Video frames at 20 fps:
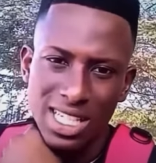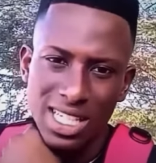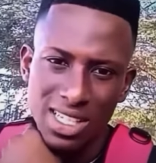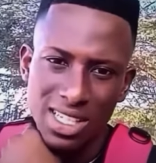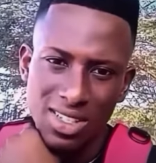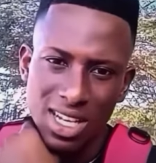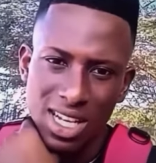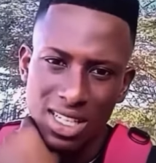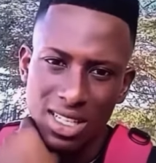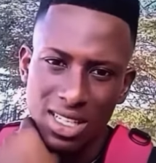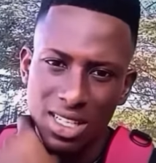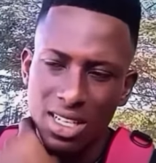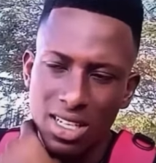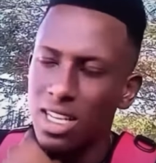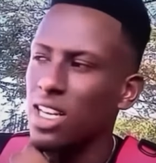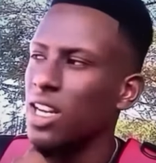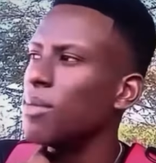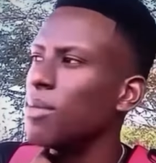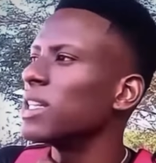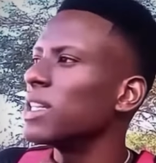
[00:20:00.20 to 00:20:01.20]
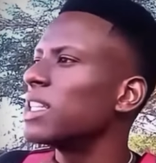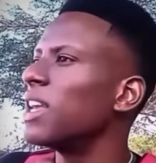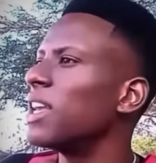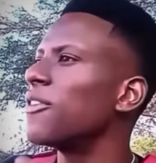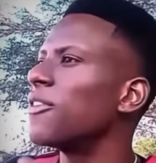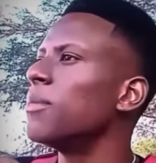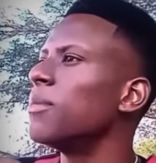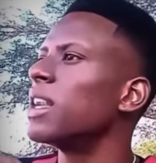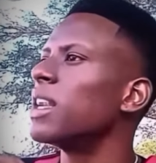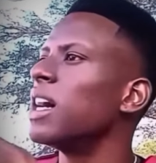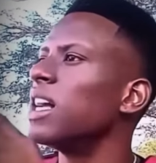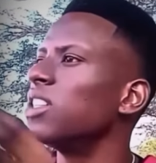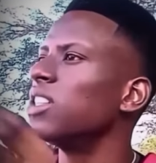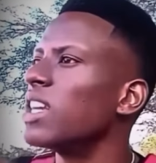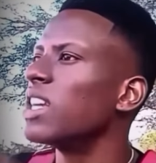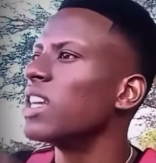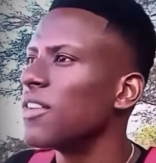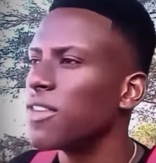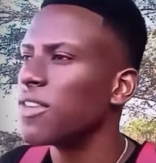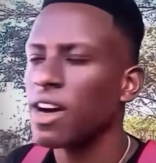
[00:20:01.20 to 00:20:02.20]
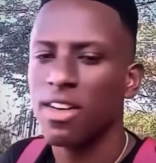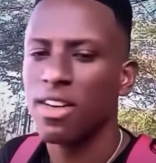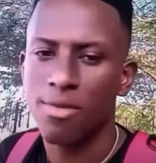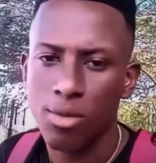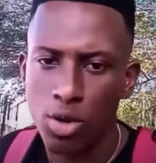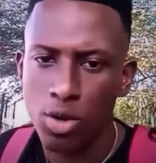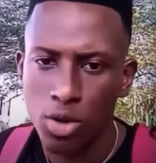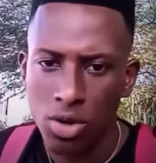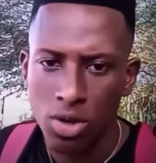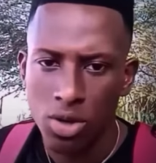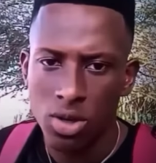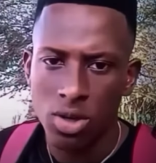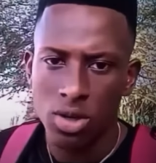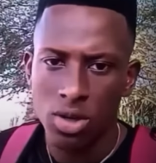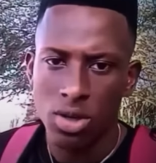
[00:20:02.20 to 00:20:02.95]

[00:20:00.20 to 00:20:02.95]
get charged that. No matter if a man will drive off, though.